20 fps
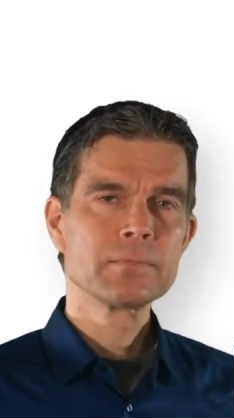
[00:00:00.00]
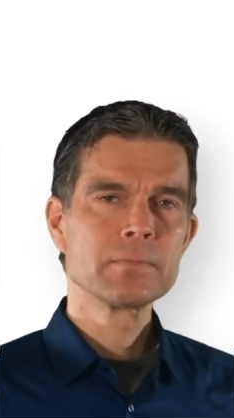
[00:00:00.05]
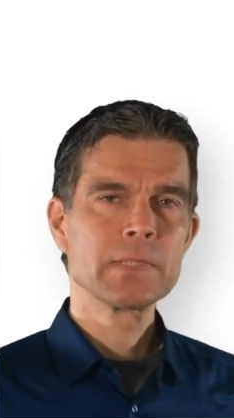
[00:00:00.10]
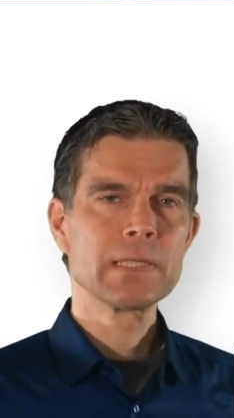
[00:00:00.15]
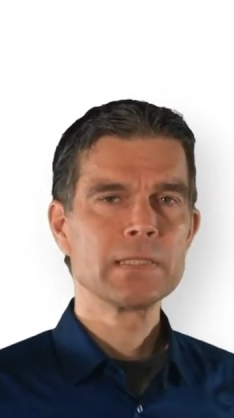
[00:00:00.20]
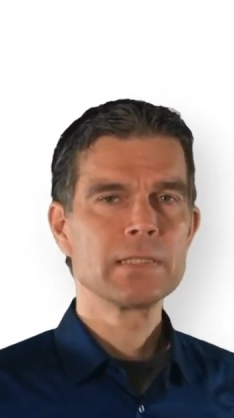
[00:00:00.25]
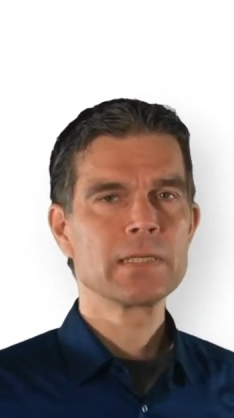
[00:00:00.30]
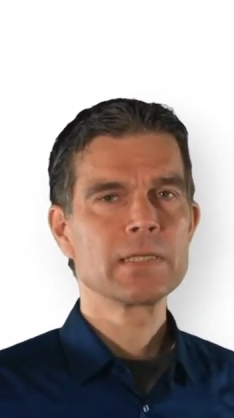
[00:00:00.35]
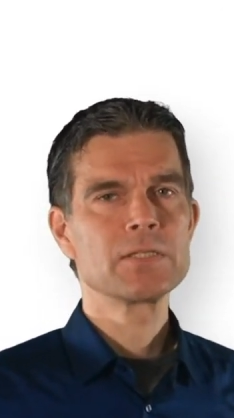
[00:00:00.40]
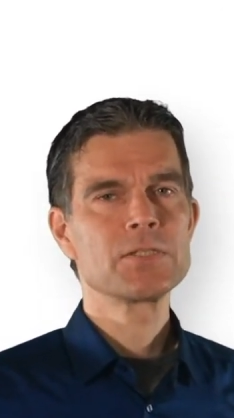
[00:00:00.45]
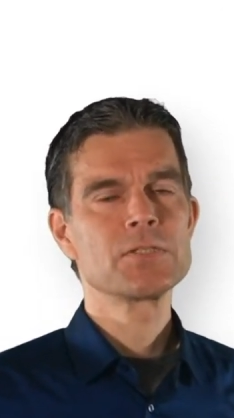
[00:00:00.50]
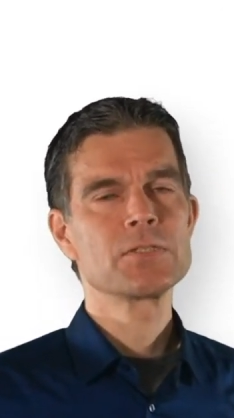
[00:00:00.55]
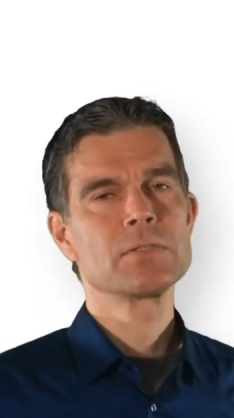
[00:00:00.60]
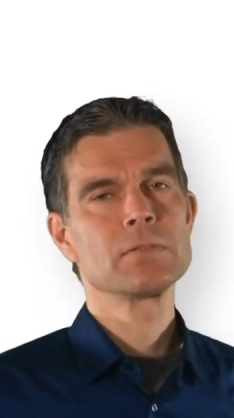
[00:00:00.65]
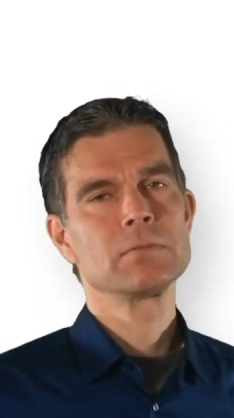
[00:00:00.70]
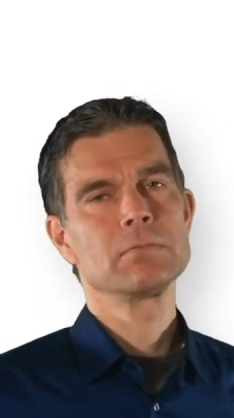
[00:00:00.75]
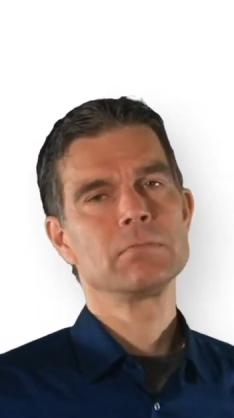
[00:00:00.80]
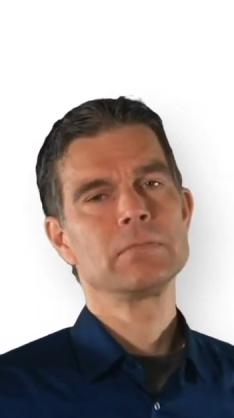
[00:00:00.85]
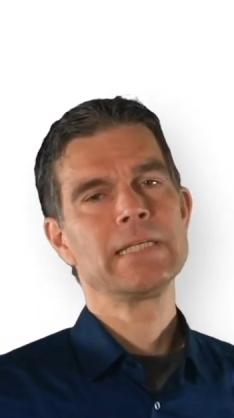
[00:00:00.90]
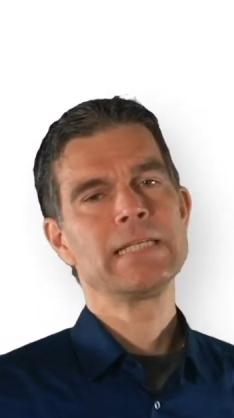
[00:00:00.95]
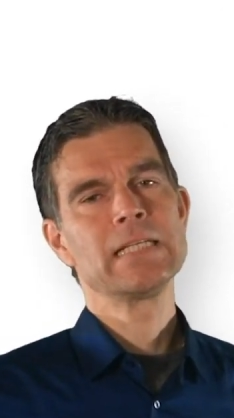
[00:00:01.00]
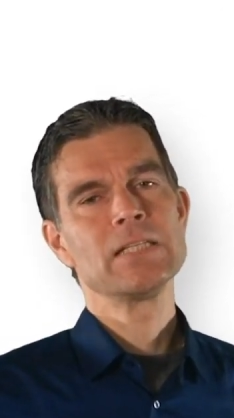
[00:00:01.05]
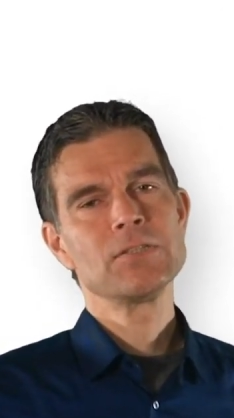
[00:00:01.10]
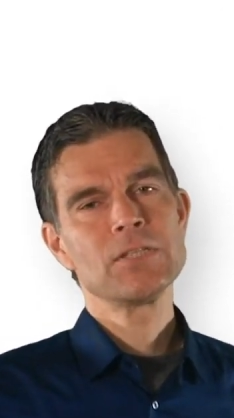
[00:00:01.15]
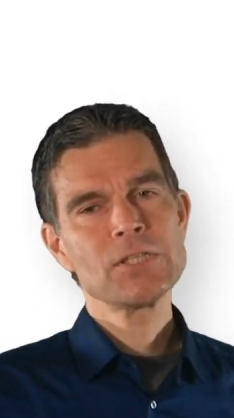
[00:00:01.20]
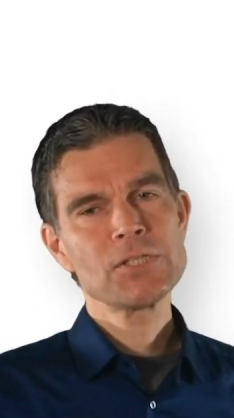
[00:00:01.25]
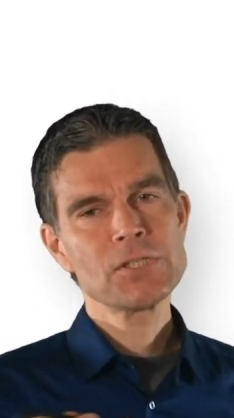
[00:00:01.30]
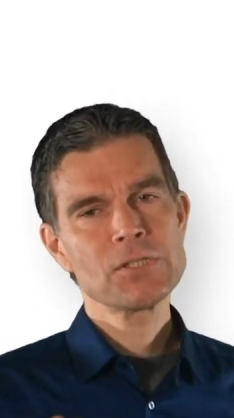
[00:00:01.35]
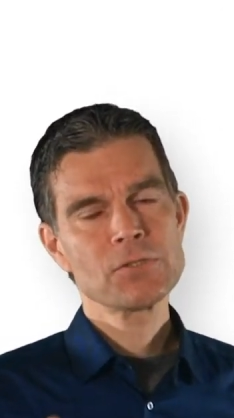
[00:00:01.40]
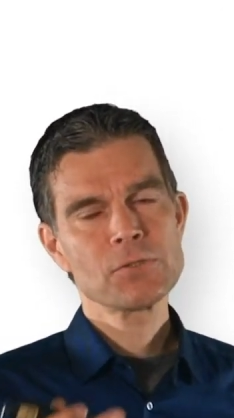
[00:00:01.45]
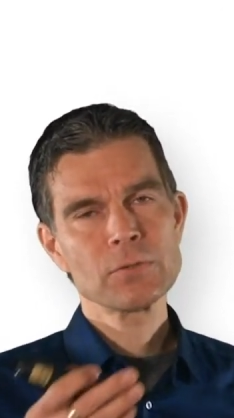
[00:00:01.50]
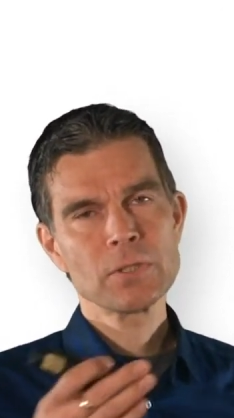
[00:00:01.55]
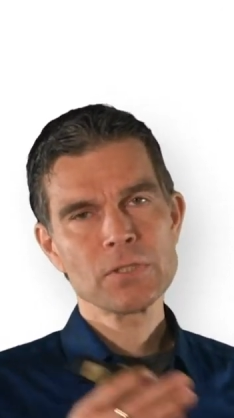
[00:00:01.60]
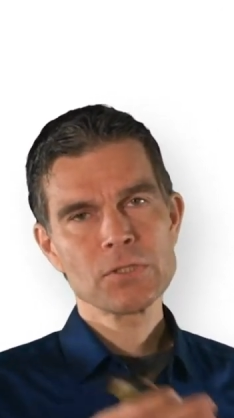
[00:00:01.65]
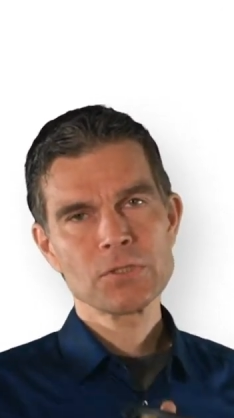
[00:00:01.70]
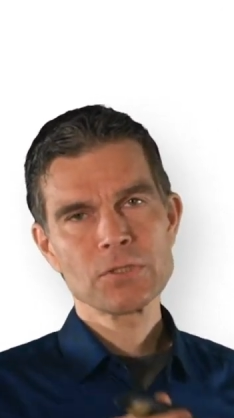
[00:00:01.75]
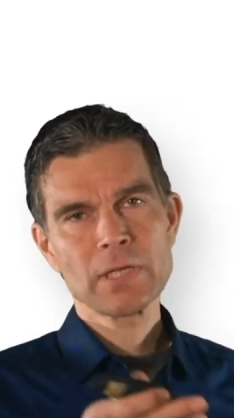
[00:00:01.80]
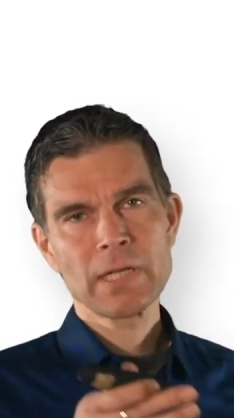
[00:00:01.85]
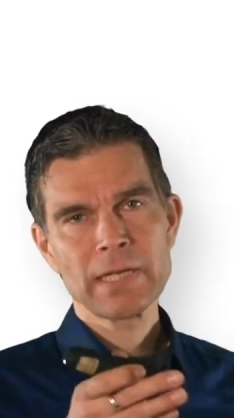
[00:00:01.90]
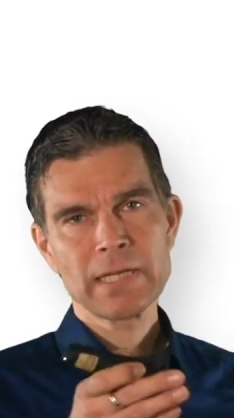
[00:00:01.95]
And there's, in addition to
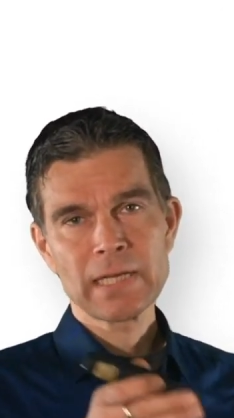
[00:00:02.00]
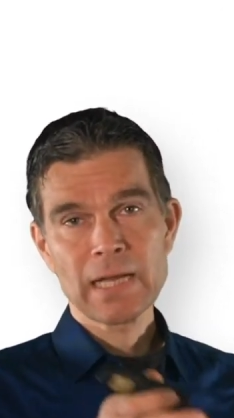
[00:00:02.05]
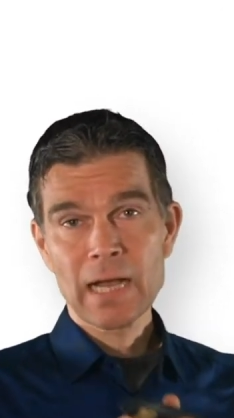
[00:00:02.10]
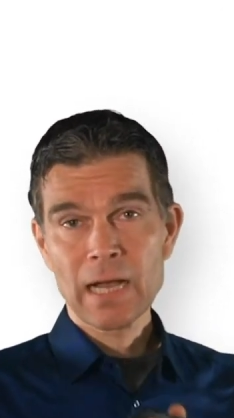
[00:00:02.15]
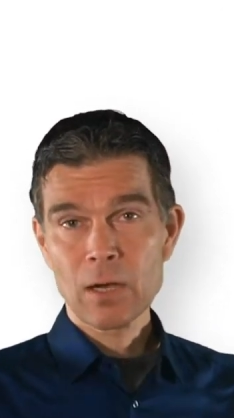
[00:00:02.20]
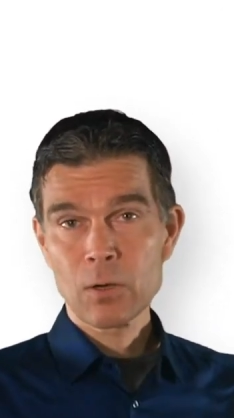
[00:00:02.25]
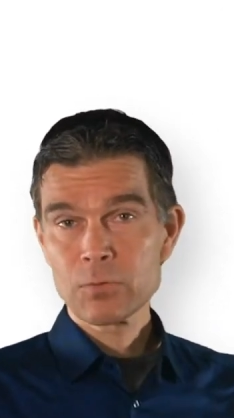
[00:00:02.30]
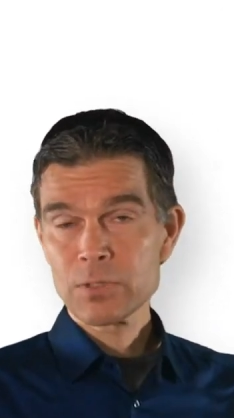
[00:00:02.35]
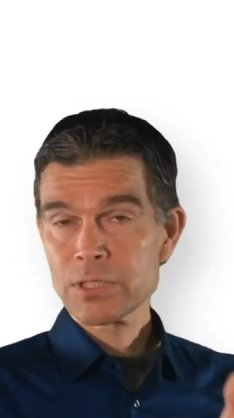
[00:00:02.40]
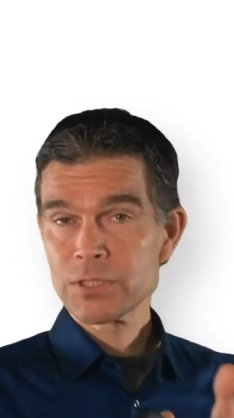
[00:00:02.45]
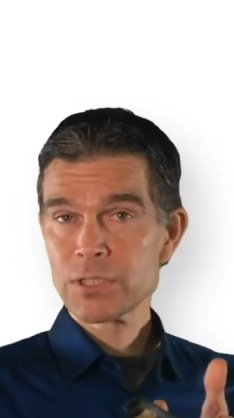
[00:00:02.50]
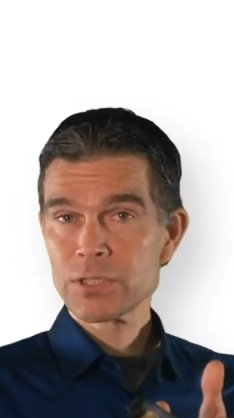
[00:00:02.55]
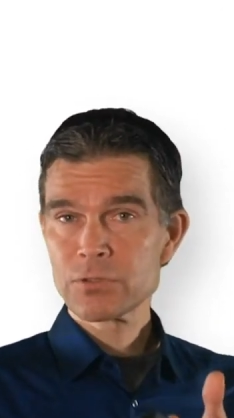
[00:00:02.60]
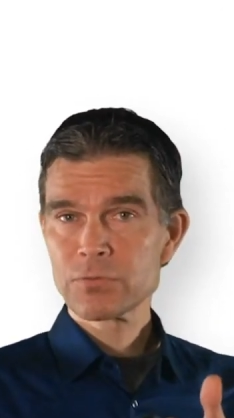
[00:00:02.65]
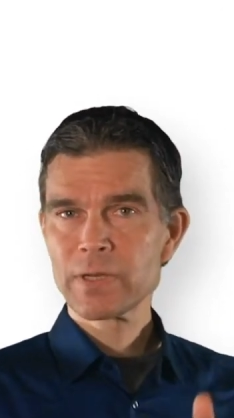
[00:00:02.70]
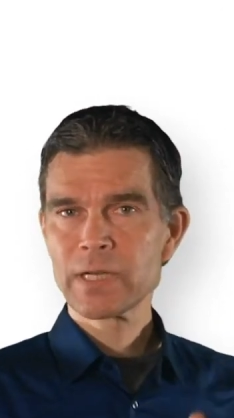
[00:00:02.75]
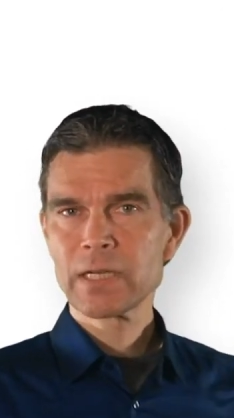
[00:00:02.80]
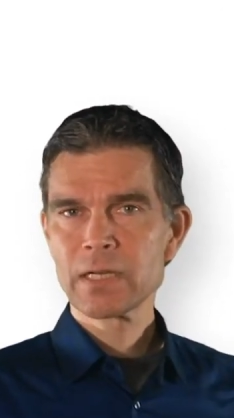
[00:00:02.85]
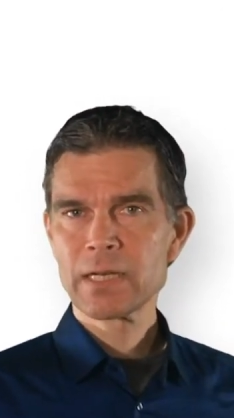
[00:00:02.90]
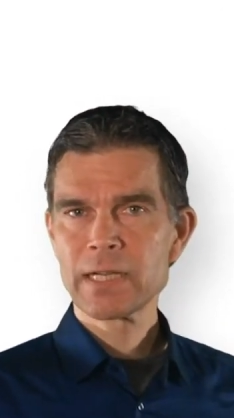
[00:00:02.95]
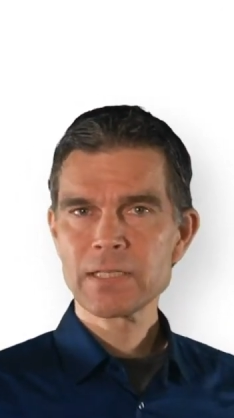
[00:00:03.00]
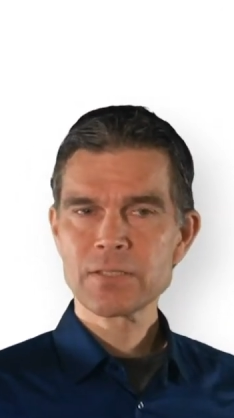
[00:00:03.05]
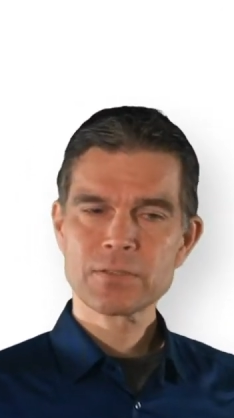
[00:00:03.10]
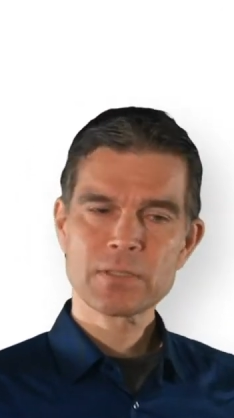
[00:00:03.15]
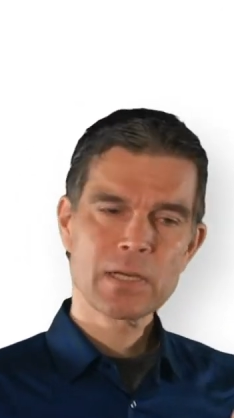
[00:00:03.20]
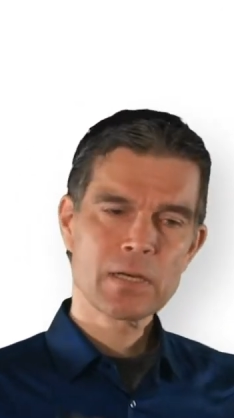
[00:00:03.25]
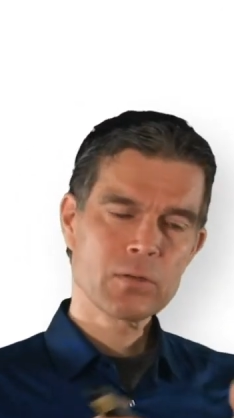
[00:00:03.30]
understanding how this is regulated,